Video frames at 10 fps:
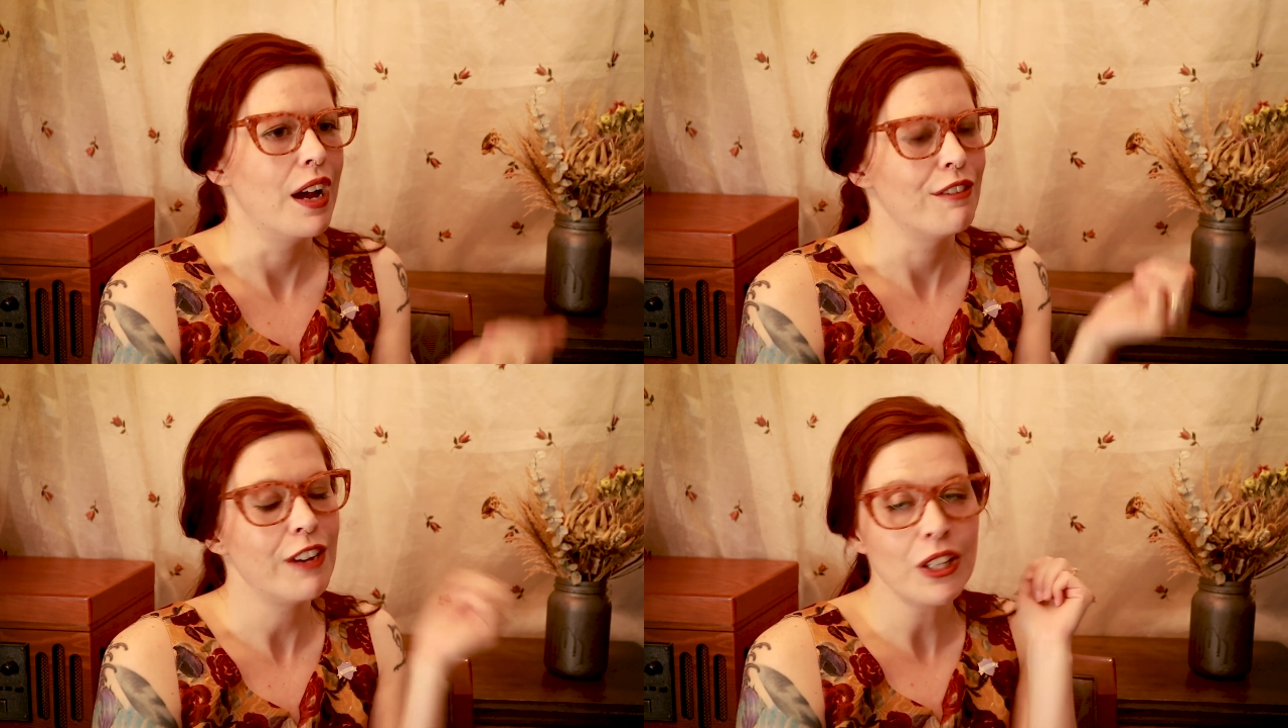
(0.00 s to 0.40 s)

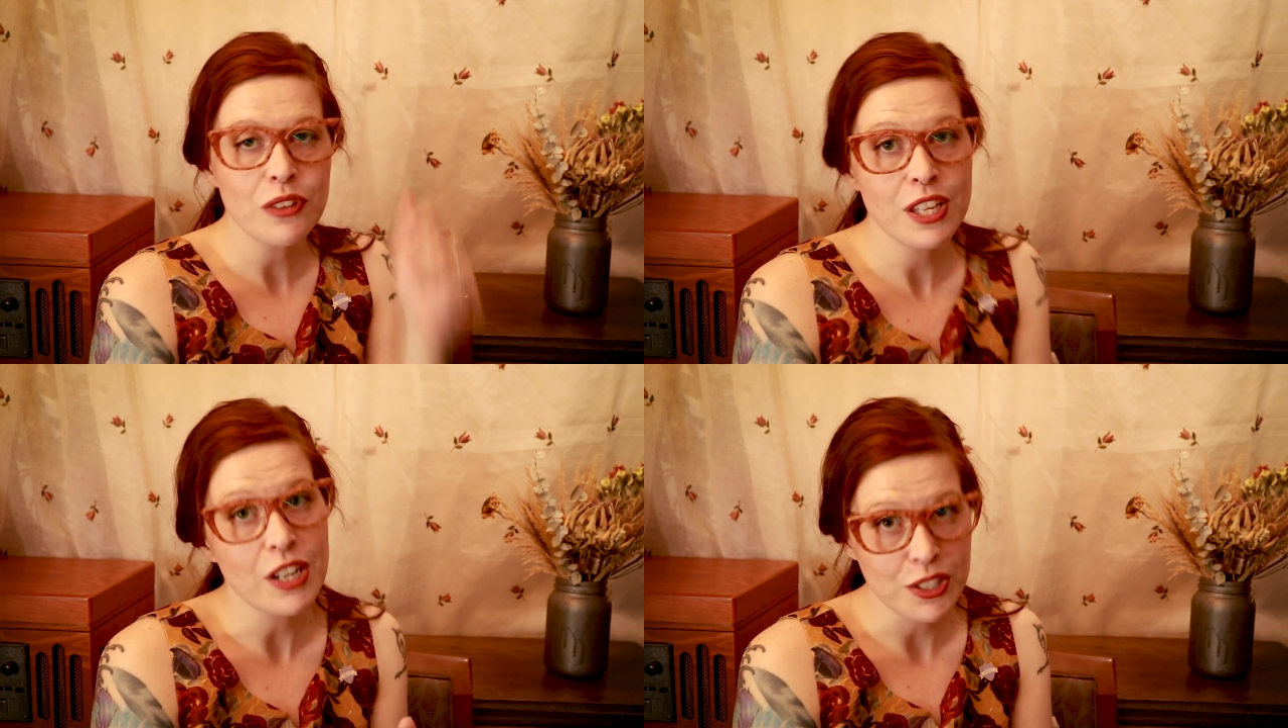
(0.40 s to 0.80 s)

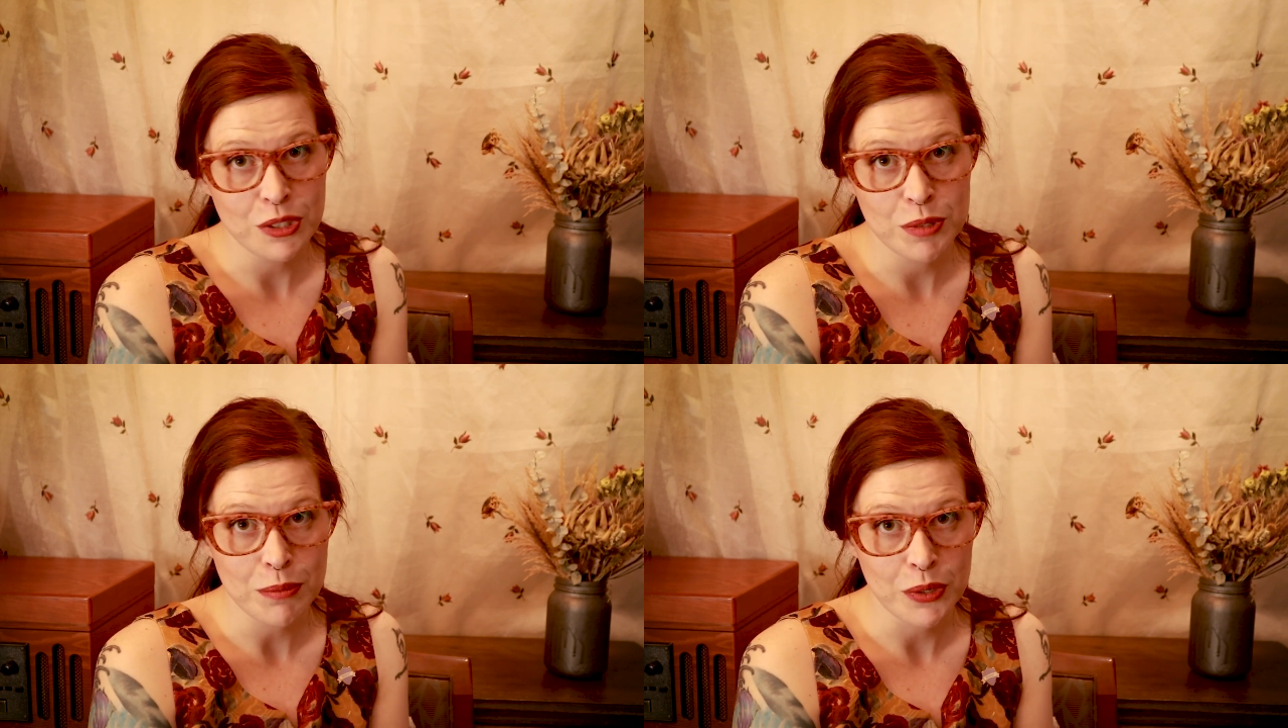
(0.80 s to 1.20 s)
follow the
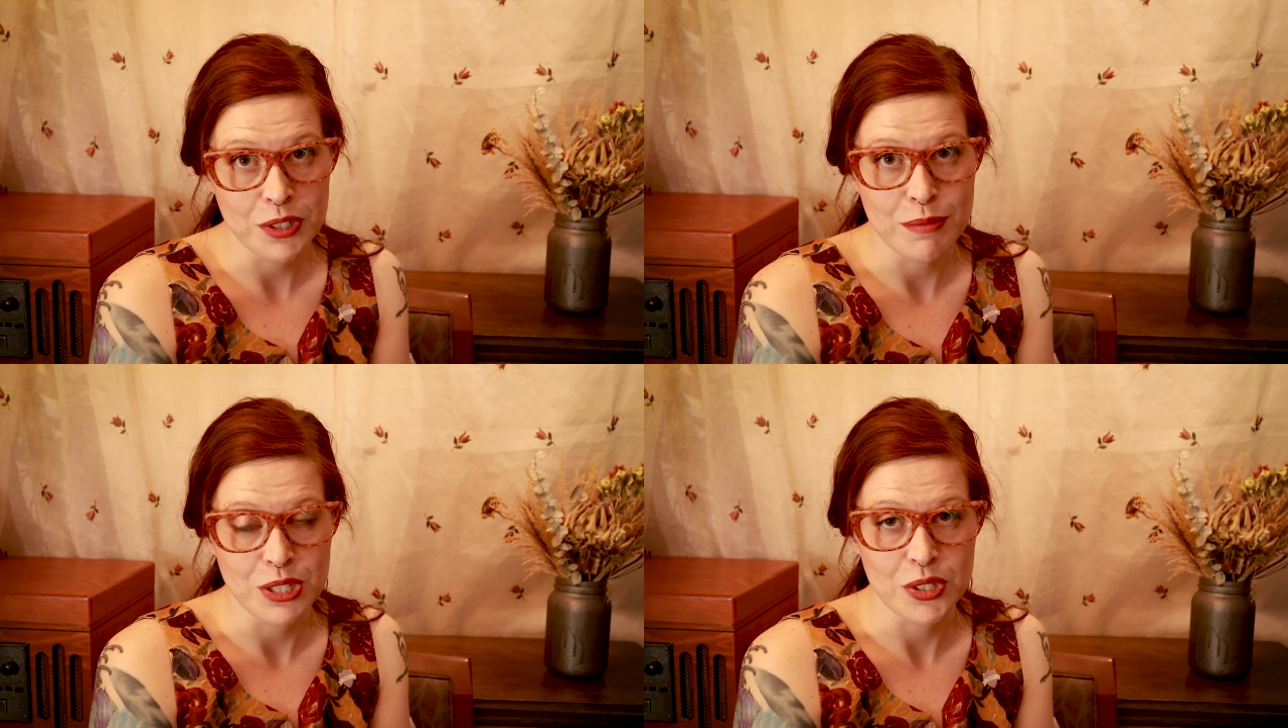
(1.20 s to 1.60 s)
Costube
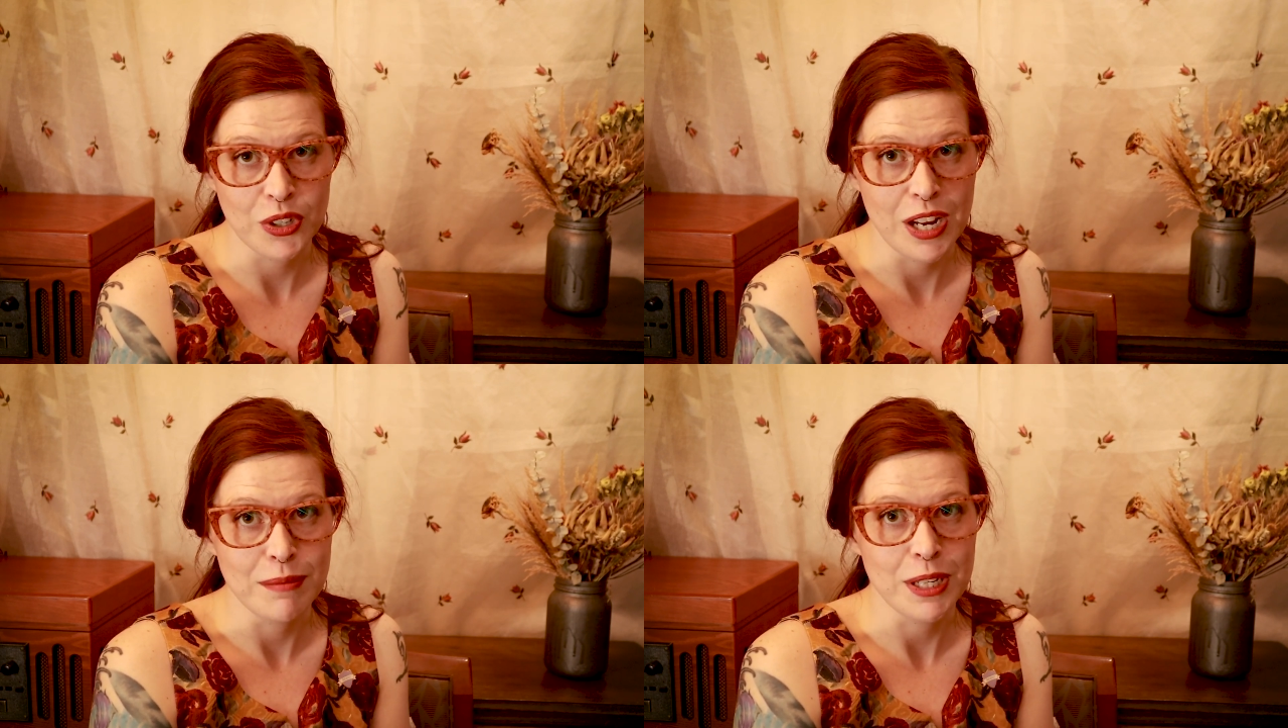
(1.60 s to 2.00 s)
Symposium
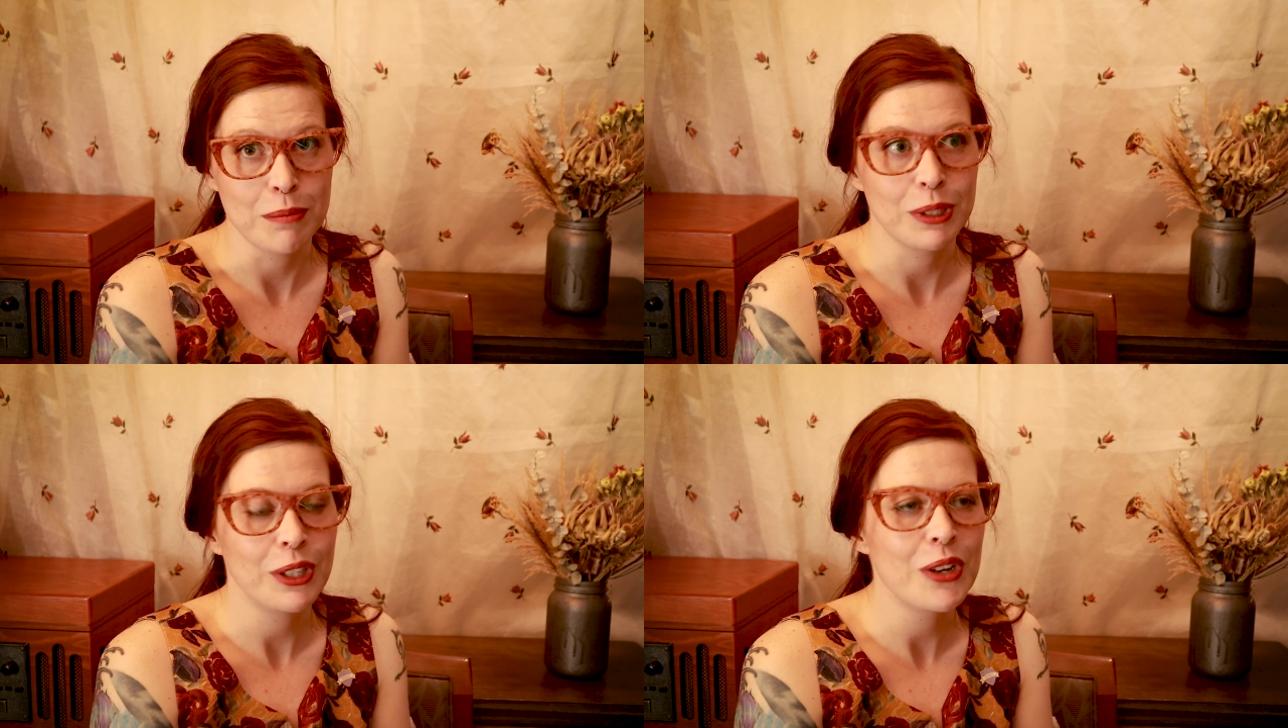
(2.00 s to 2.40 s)
Instagram
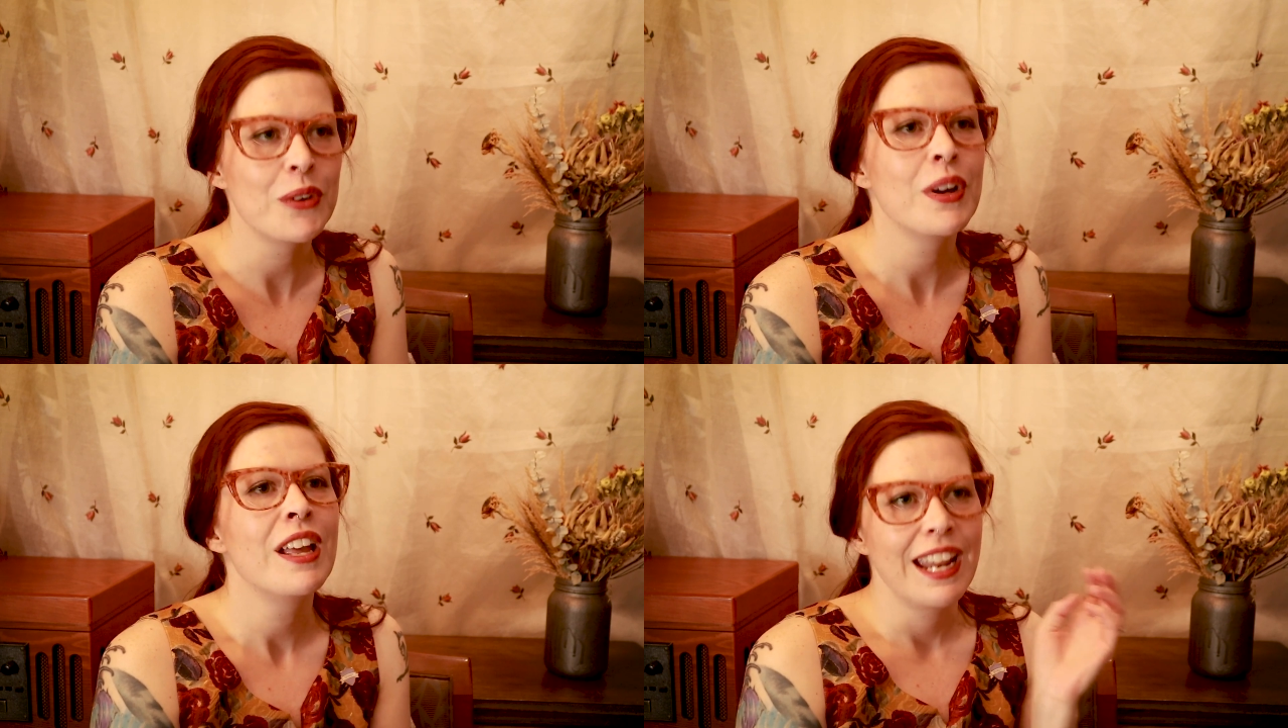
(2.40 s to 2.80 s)
down below.